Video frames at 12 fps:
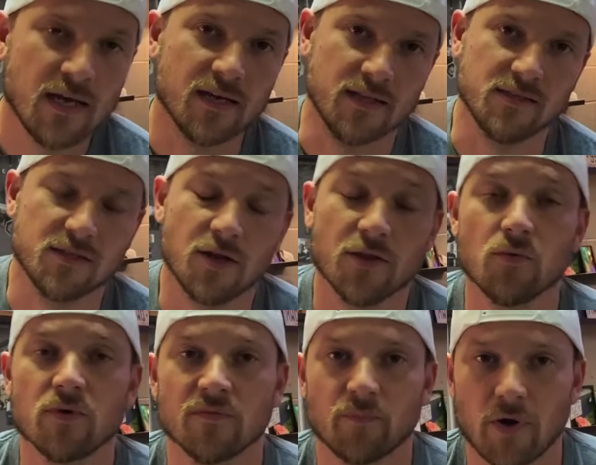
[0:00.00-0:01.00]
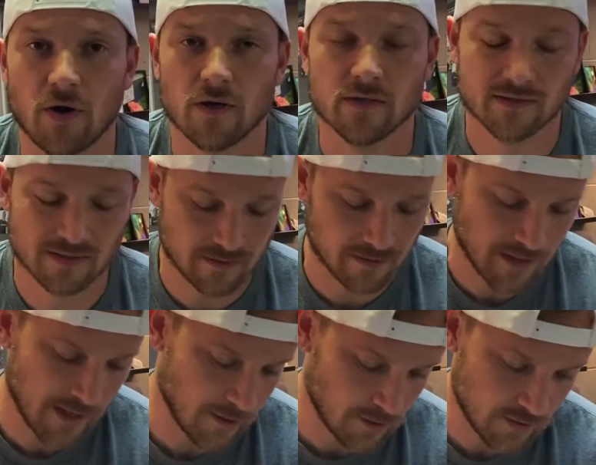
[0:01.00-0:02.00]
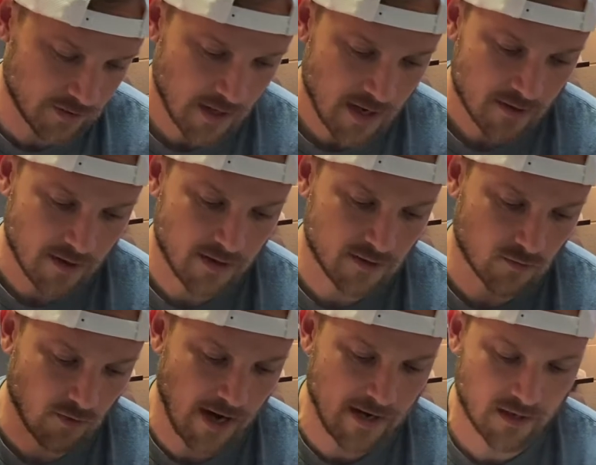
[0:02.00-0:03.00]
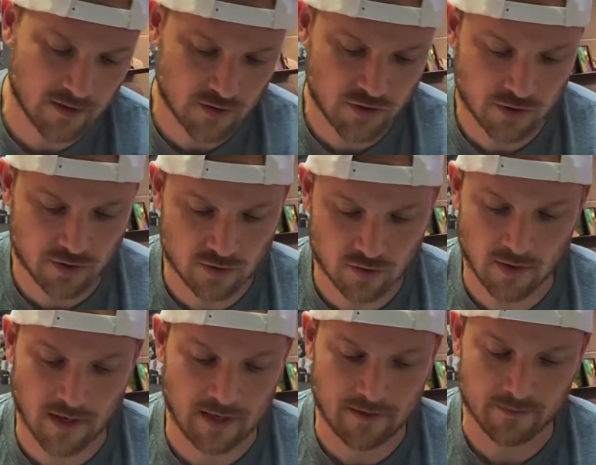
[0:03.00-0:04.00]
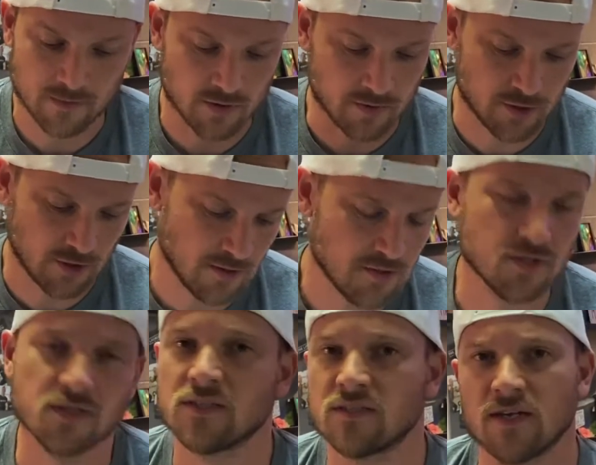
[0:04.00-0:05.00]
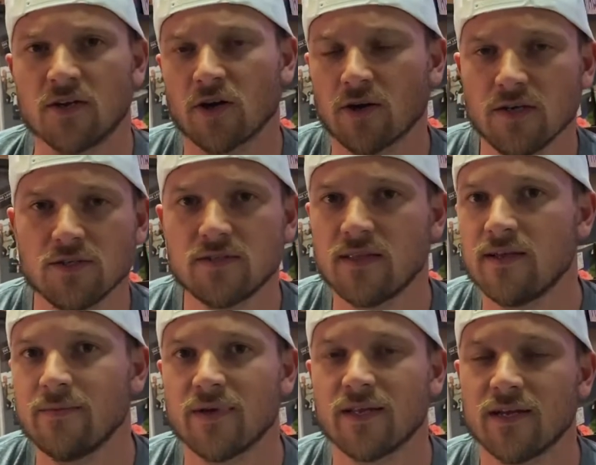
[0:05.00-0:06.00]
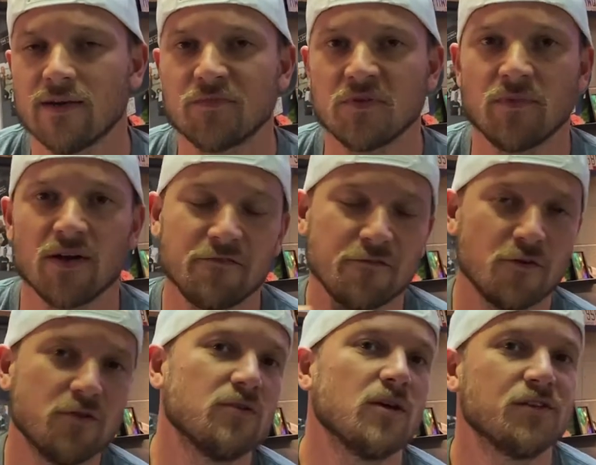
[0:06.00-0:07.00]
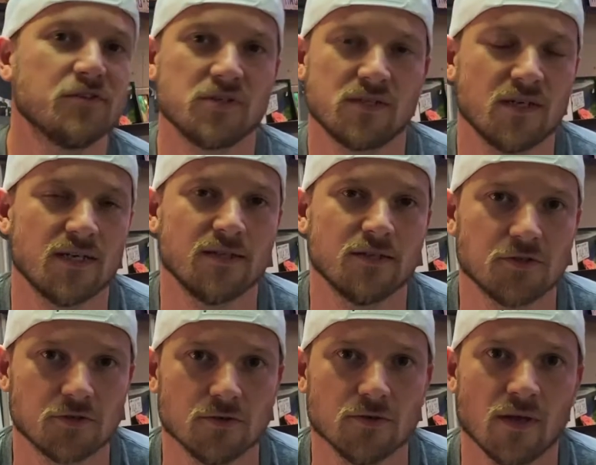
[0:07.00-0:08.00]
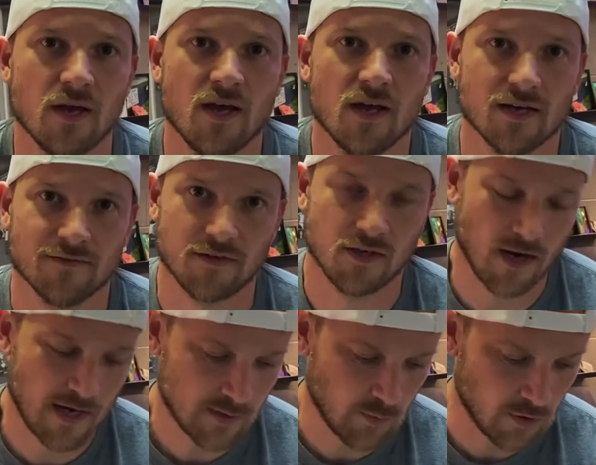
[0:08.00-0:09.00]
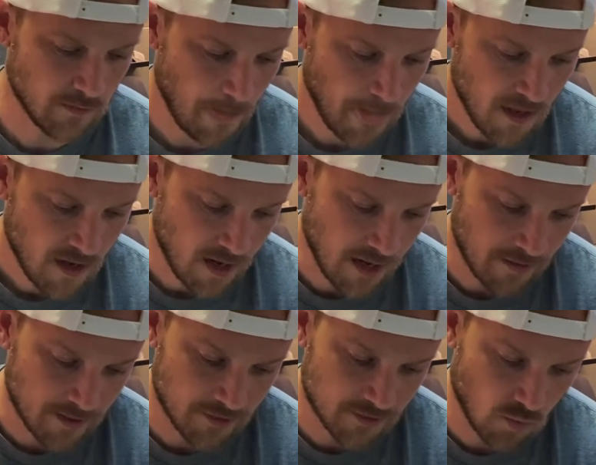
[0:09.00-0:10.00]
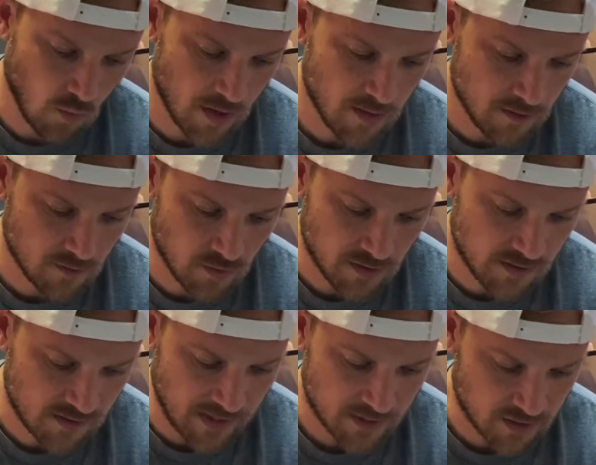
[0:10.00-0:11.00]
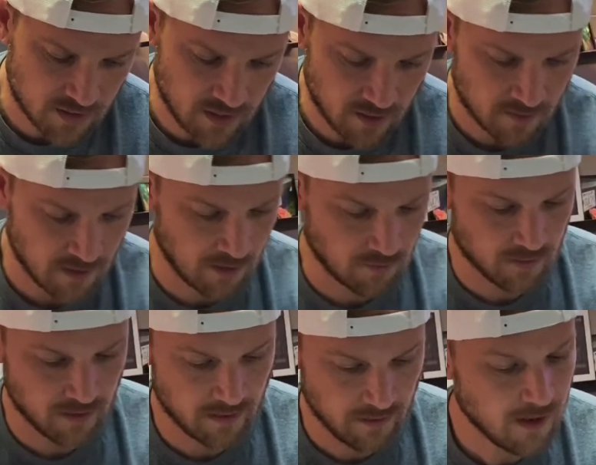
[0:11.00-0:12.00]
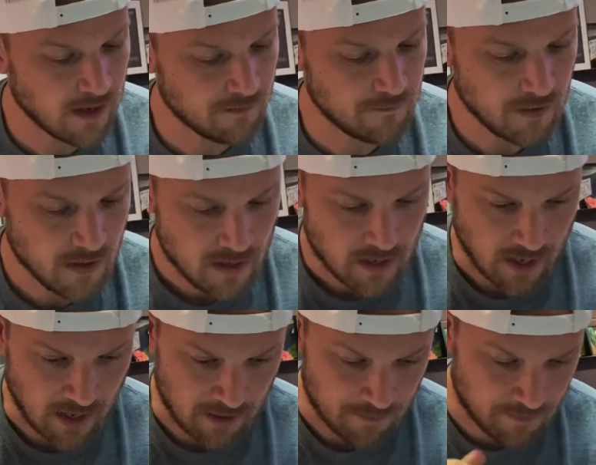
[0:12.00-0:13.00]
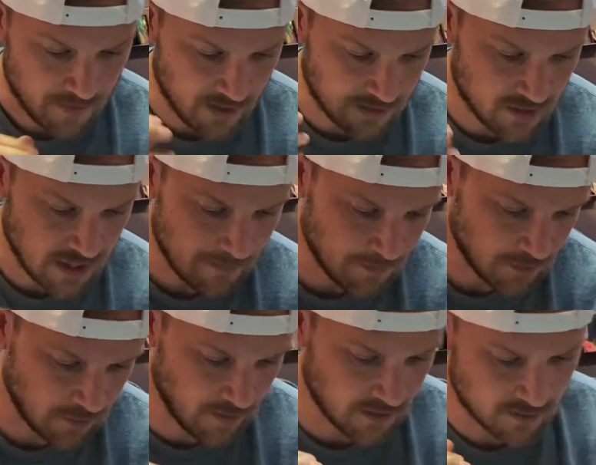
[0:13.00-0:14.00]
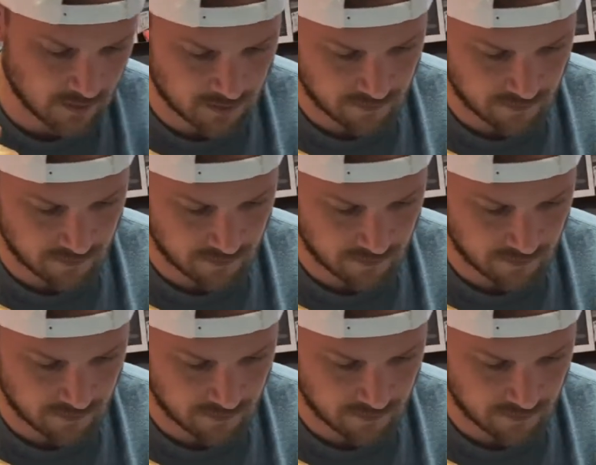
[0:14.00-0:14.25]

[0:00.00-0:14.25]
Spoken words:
This is another one of Paul's letters that he's writing to a church to just encourage them and help them further understand the truth of the gospel. And there's one section here that I really love in chapter 3. It starts